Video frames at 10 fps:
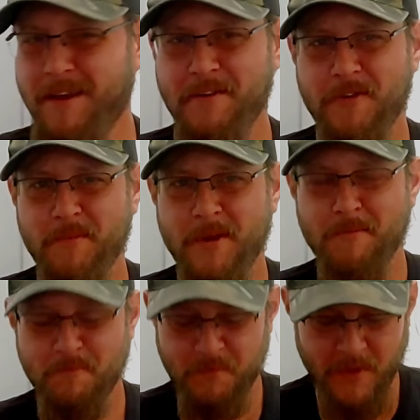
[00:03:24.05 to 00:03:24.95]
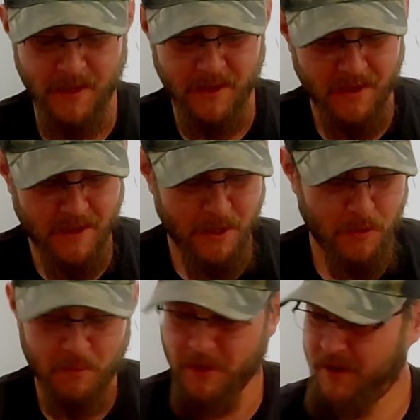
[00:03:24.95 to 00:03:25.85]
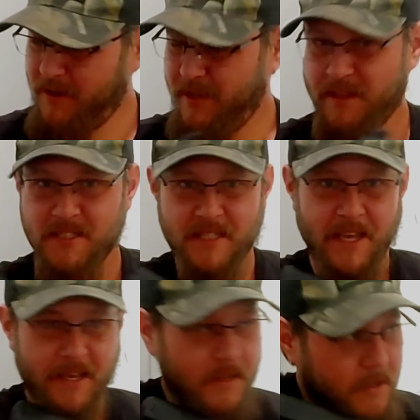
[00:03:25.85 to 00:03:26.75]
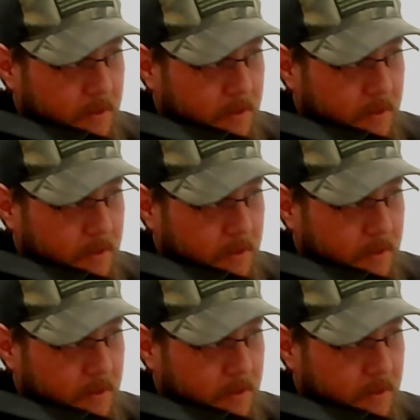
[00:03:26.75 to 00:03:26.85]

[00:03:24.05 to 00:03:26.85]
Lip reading: kind of trimmed up. But this thing,